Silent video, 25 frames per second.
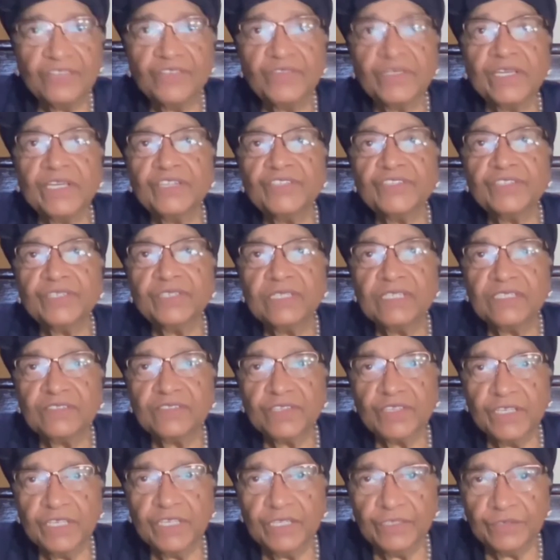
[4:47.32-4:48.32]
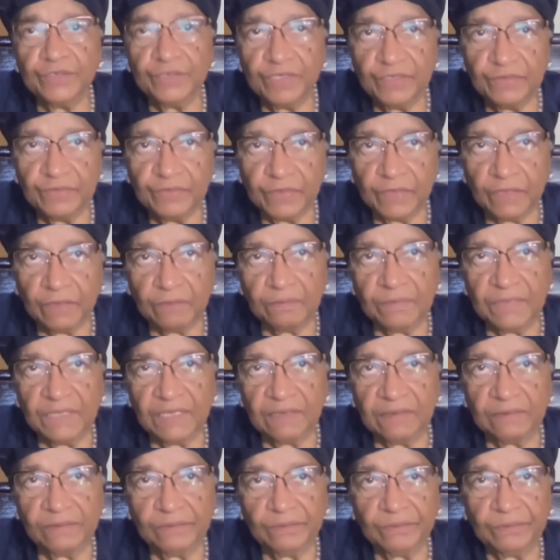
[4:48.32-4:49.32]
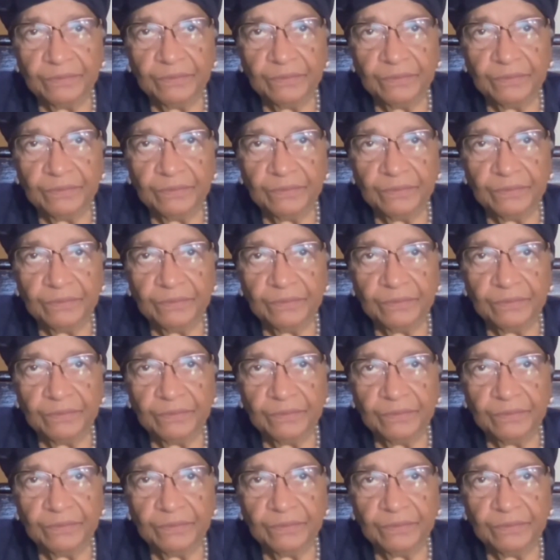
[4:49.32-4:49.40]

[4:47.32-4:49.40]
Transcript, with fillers: Education is the key to development